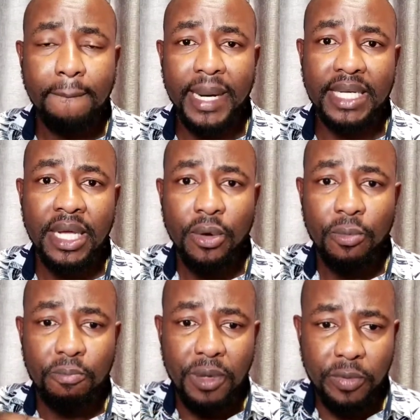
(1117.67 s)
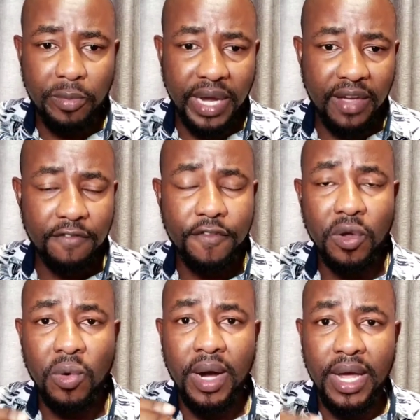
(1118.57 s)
but people became fewer